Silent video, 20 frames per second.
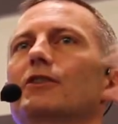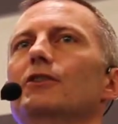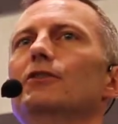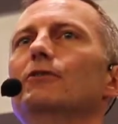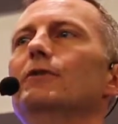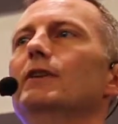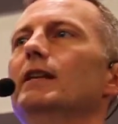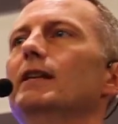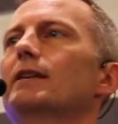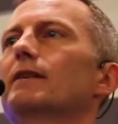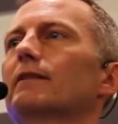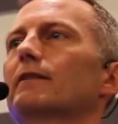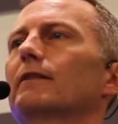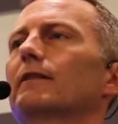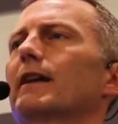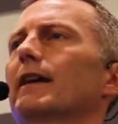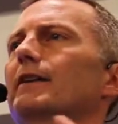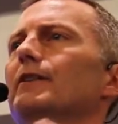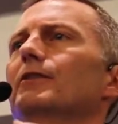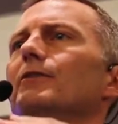
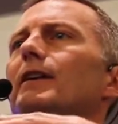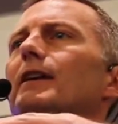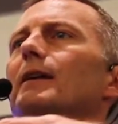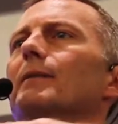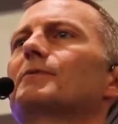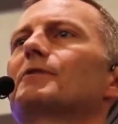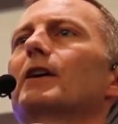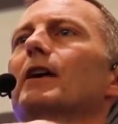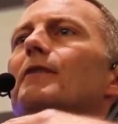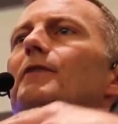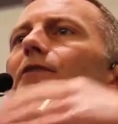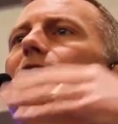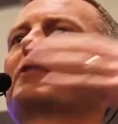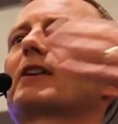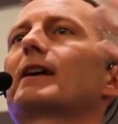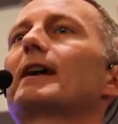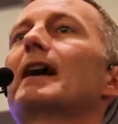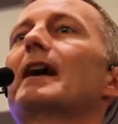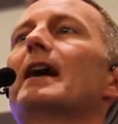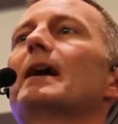
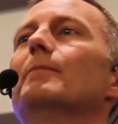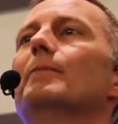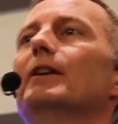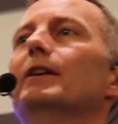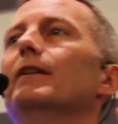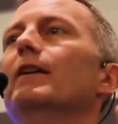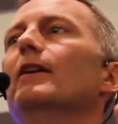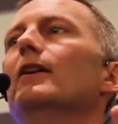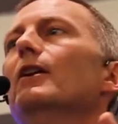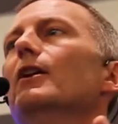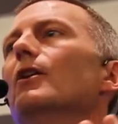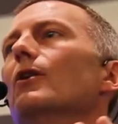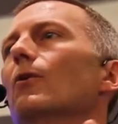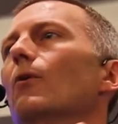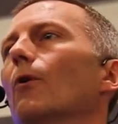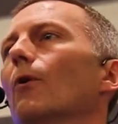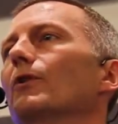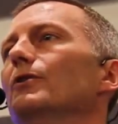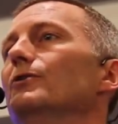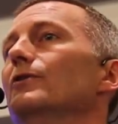a common
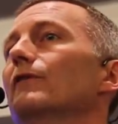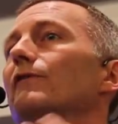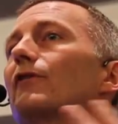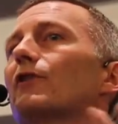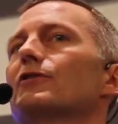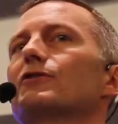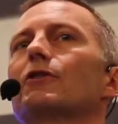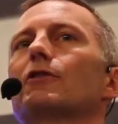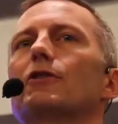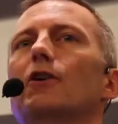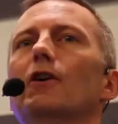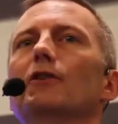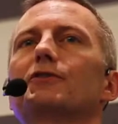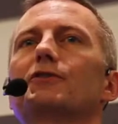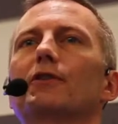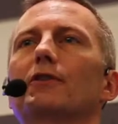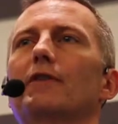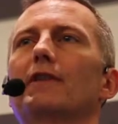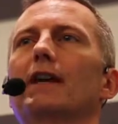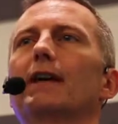or universal
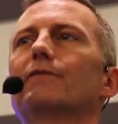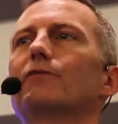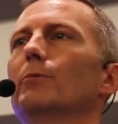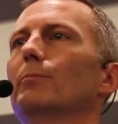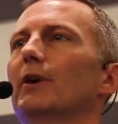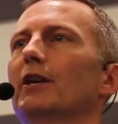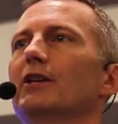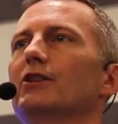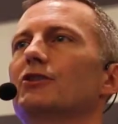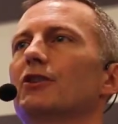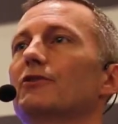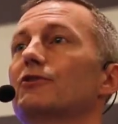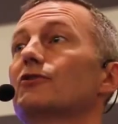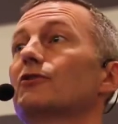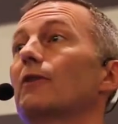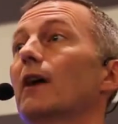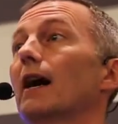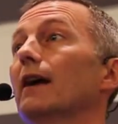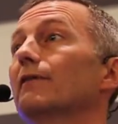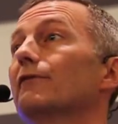culture that everybody should
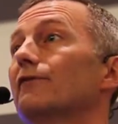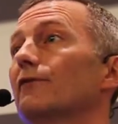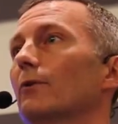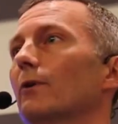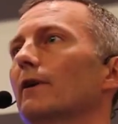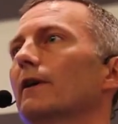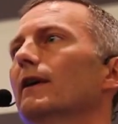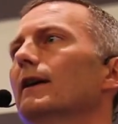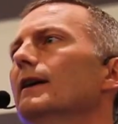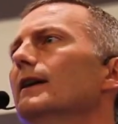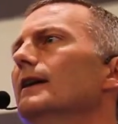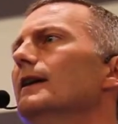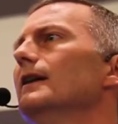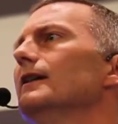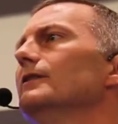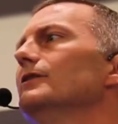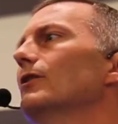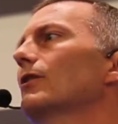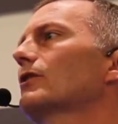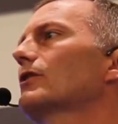strive for.
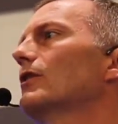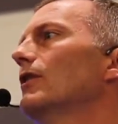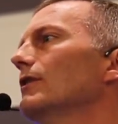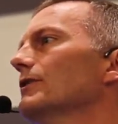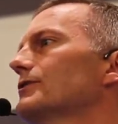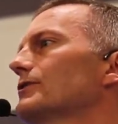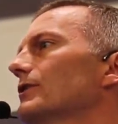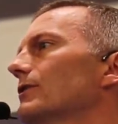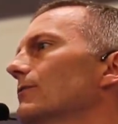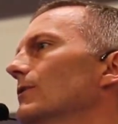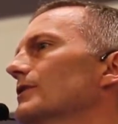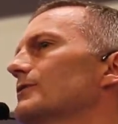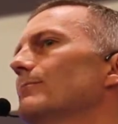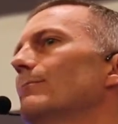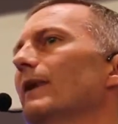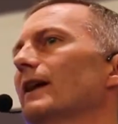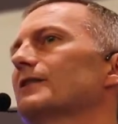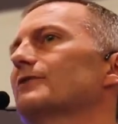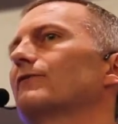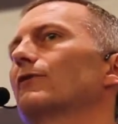Your culture, what's
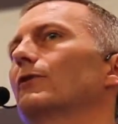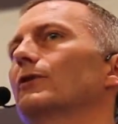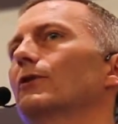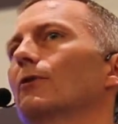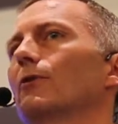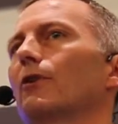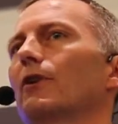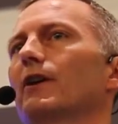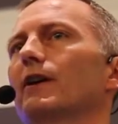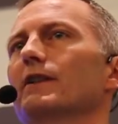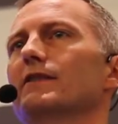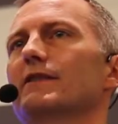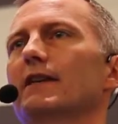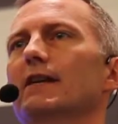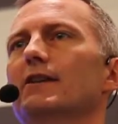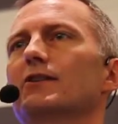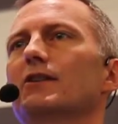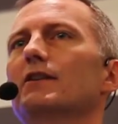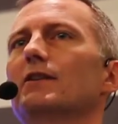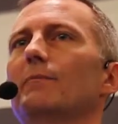best for your
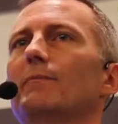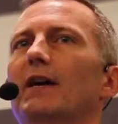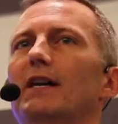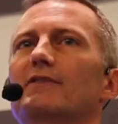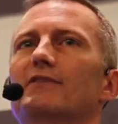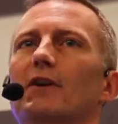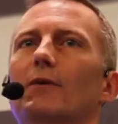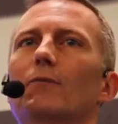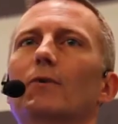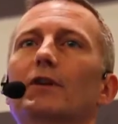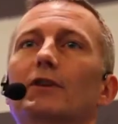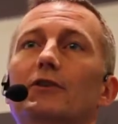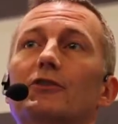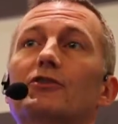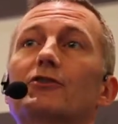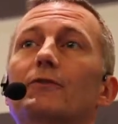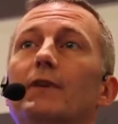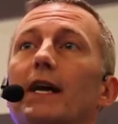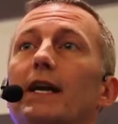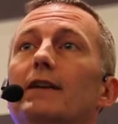organization, depends on what your
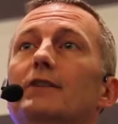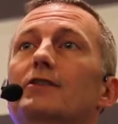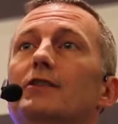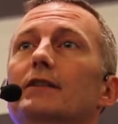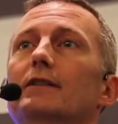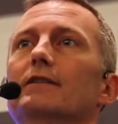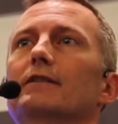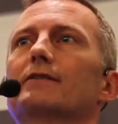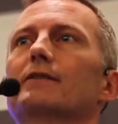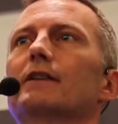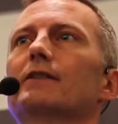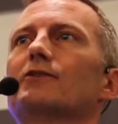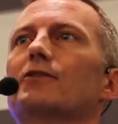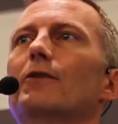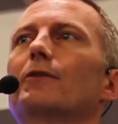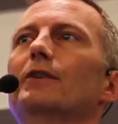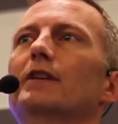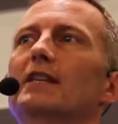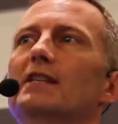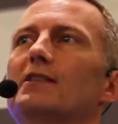strategy is. And
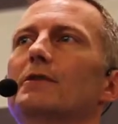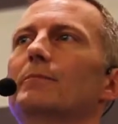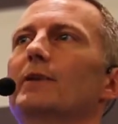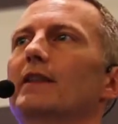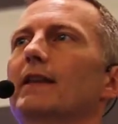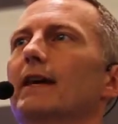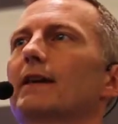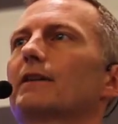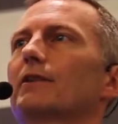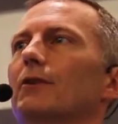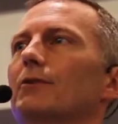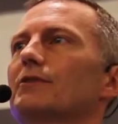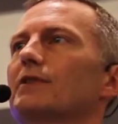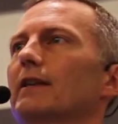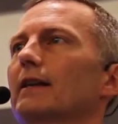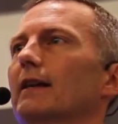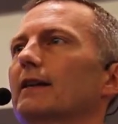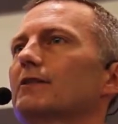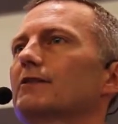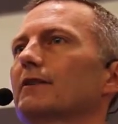so there needs to be that close
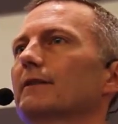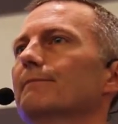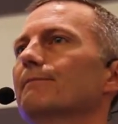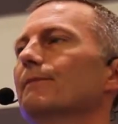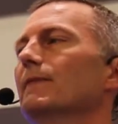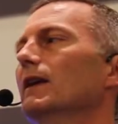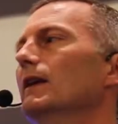connection.